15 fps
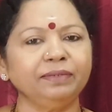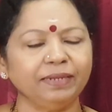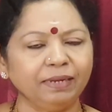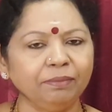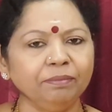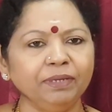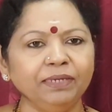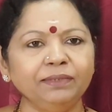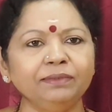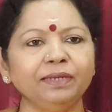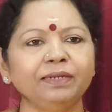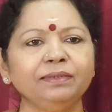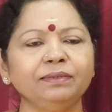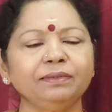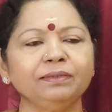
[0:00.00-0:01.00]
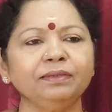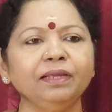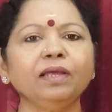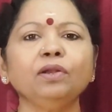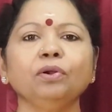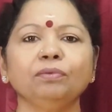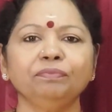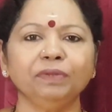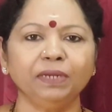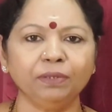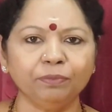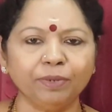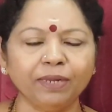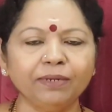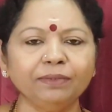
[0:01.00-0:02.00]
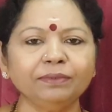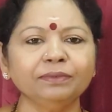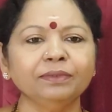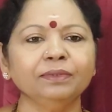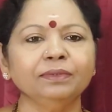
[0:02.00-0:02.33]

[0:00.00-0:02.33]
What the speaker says: tell me that they are not feeling well.